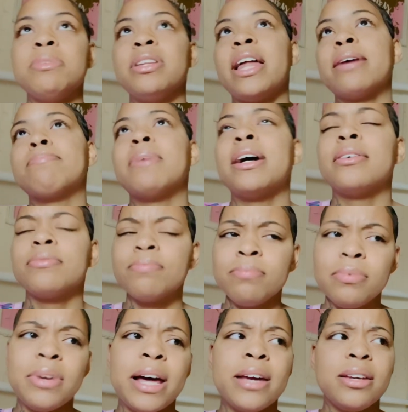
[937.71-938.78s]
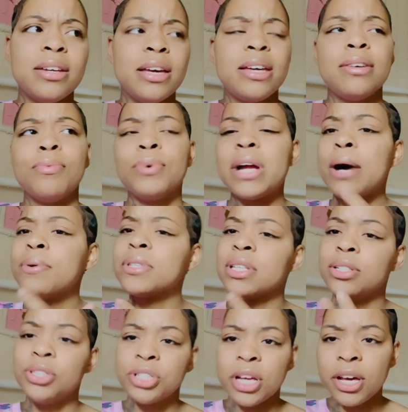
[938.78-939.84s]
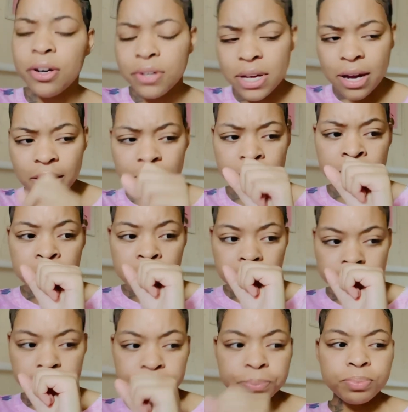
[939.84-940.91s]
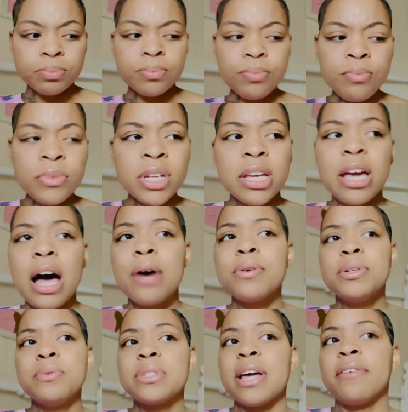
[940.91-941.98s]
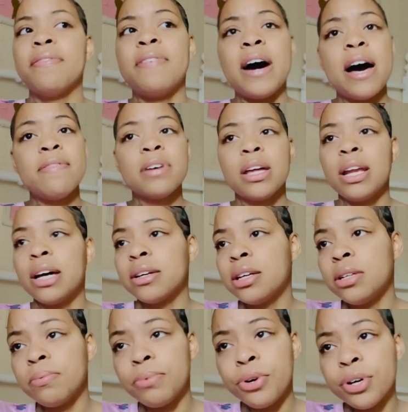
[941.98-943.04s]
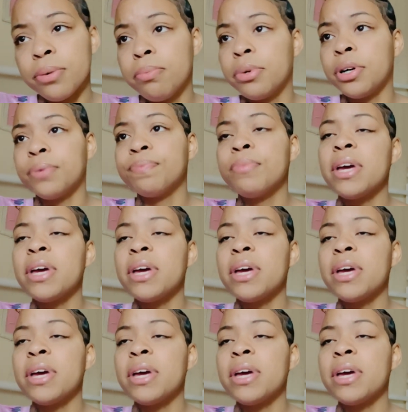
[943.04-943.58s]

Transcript: Like, my, like, when I was in jail, y'all, it was like 5 o'clock in the morning, bro.